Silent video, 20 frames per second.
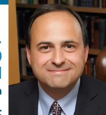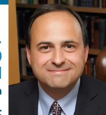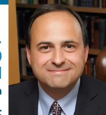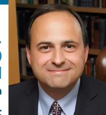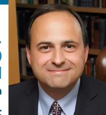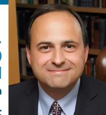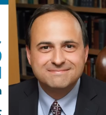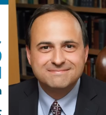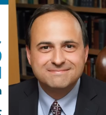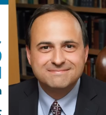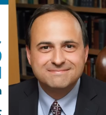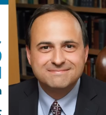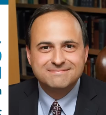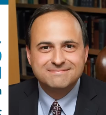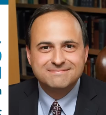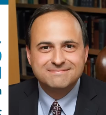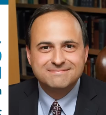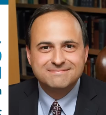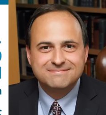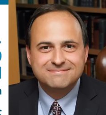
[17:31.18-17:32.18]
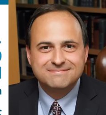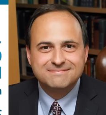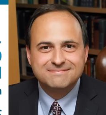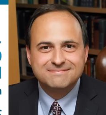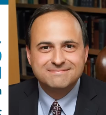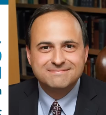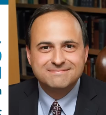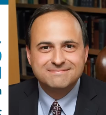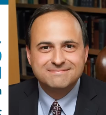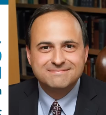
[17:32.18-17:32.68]

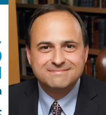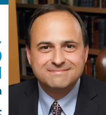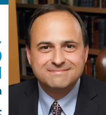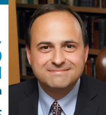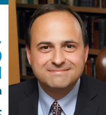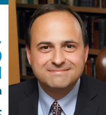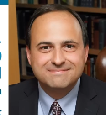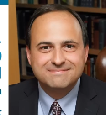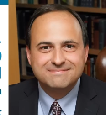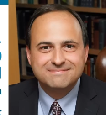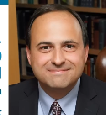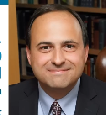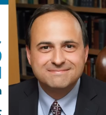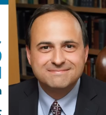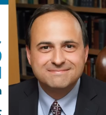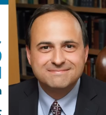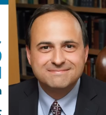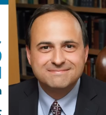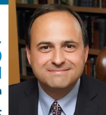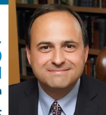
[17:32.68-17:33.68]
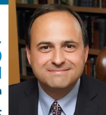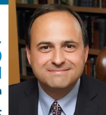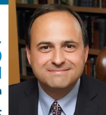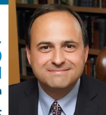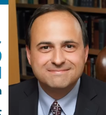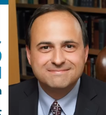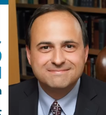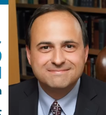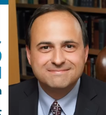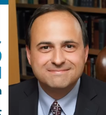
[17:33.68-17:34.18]

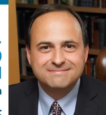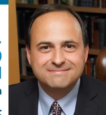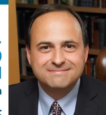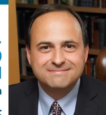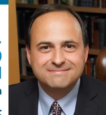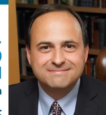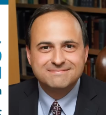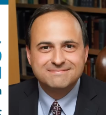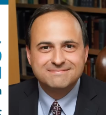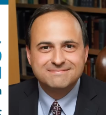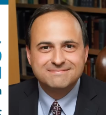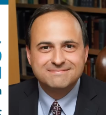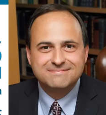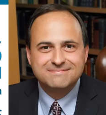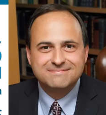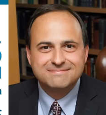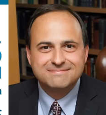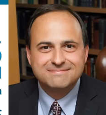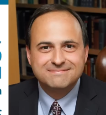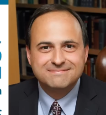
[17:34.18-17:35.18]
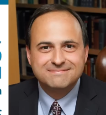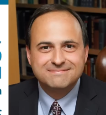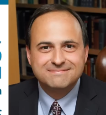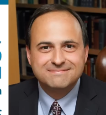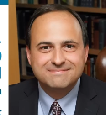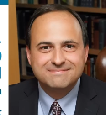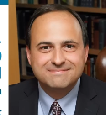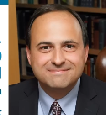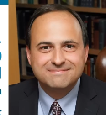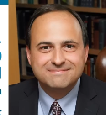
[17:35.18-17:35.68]

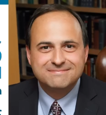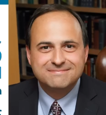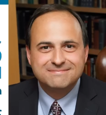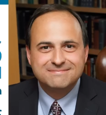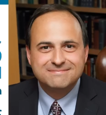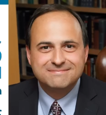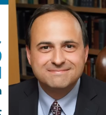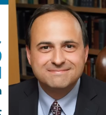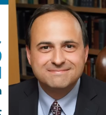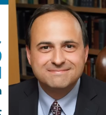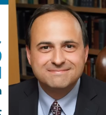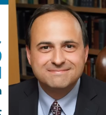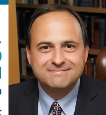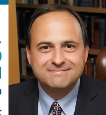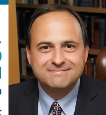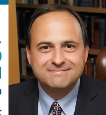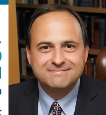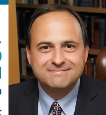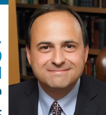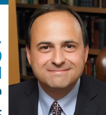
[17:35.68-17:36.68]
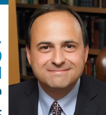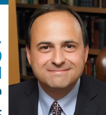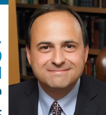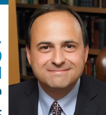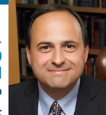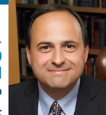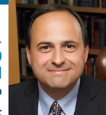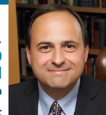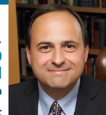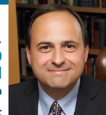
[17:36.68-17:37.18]

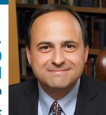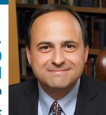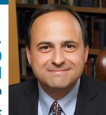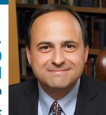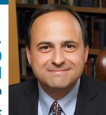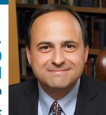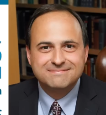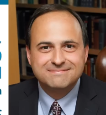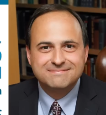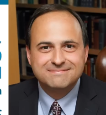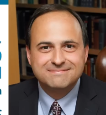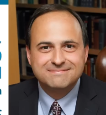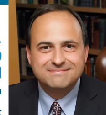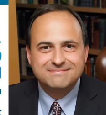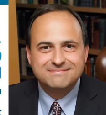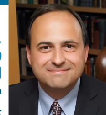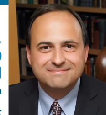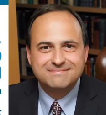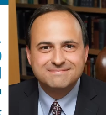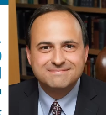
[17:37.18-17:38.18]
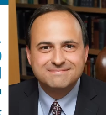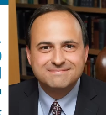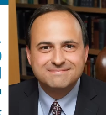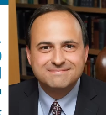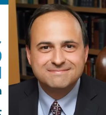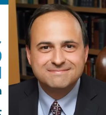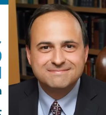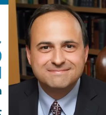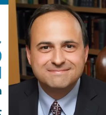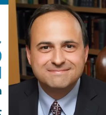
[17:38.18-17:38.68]

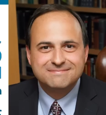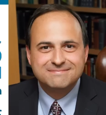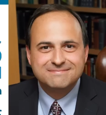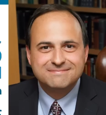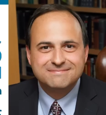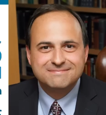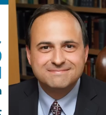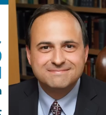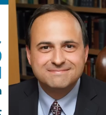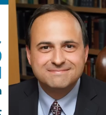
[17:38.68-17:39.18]
(no lip movement)